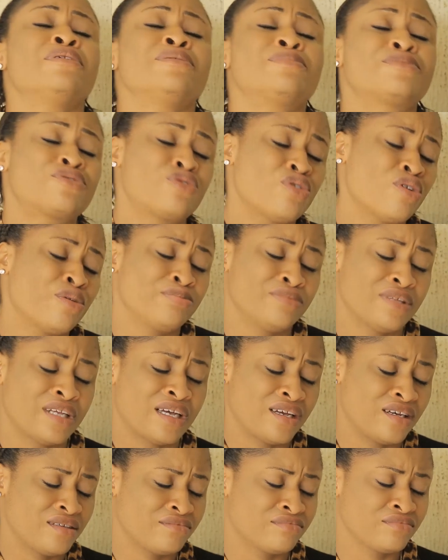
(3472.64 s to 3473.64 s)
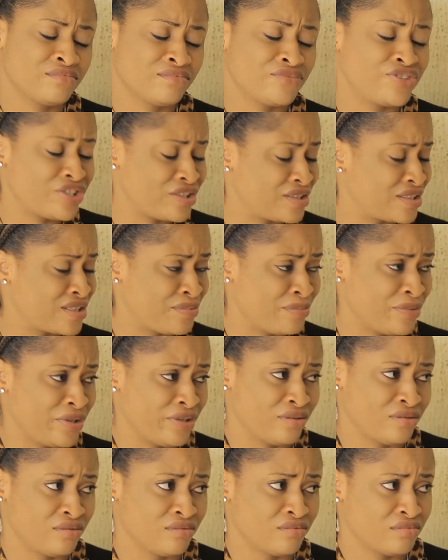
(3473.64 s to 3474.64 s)
Babe, stop now. Gist
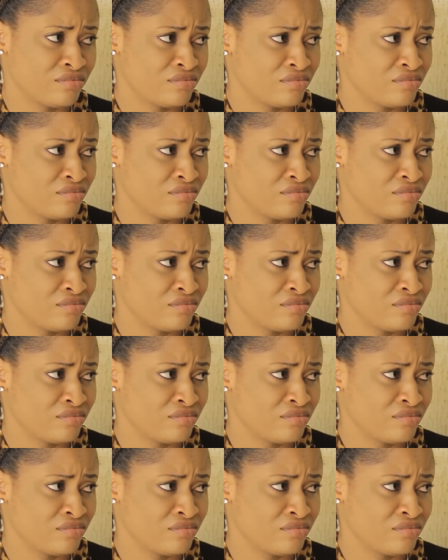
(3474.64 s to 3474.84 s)
me.